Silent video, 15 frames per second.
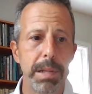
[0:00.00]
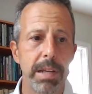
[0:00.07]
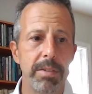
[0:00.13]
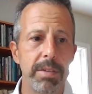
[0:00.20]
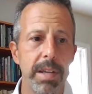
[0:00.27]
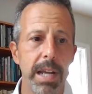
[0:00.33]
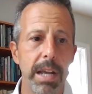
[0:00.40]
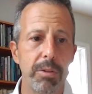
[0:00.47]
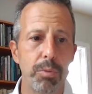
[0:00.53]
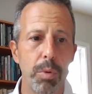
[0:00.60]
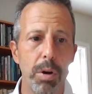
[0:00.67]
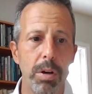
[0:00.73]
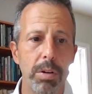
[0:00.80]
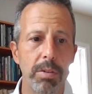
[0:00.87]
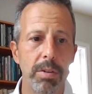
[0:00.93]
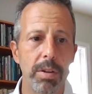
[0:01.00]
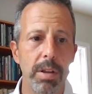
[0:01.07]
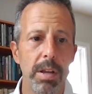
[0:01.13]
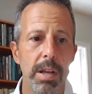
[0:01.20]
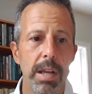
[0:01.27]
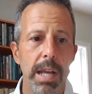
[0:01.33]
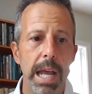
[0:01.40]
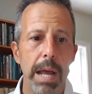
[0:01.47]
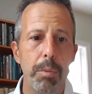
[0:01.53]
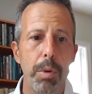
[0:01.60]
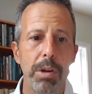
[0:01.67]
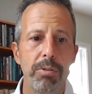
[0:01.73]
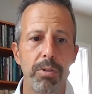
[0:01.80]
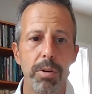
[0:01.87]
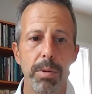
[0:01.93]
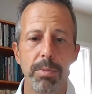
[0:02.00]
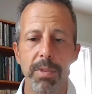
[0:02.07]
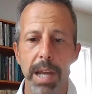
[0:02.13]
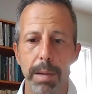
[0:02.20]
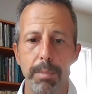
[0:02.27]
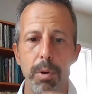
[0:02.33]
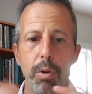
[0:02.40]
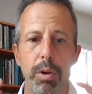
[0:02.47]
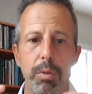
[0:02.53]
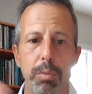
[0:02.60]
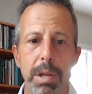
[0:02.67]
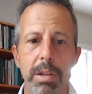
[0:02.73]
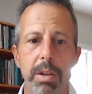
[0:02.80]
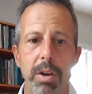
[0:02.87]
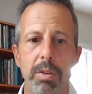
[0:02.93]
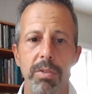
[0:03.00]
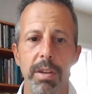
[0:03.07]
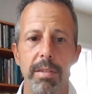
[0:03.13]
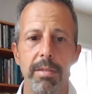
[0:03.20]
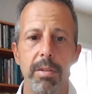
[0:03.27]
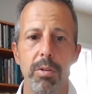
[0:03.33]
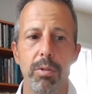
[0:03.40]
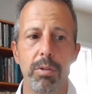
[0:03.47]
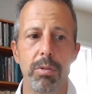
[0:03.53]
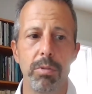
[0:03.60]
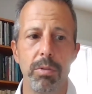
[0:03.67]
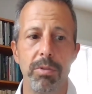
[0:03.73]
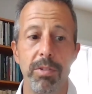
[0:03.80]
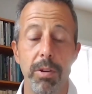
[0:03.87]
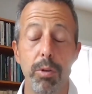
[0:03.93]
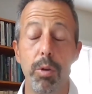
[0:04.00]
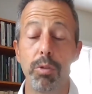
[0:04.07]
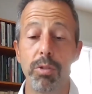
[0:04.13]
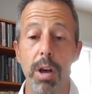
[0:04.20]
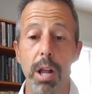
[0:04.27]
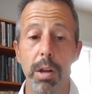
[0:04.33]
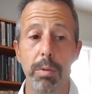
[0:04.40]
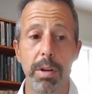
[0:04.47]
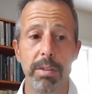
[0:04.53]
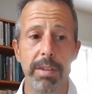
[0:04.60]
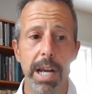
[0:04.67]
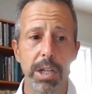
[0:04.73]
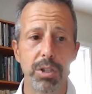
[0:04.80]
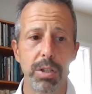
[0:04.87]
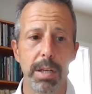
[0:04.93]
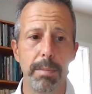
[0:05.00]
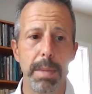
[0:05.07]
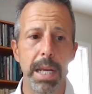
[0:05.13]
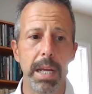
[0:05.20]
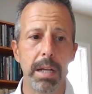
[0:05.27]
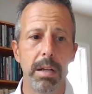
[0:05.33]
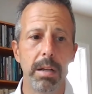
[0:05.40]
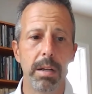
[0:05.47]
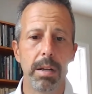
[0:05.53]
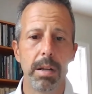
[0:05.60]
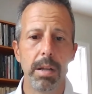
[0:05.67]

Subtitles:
policing has worked, and what terms like broken windows and zero tolerance actually mean.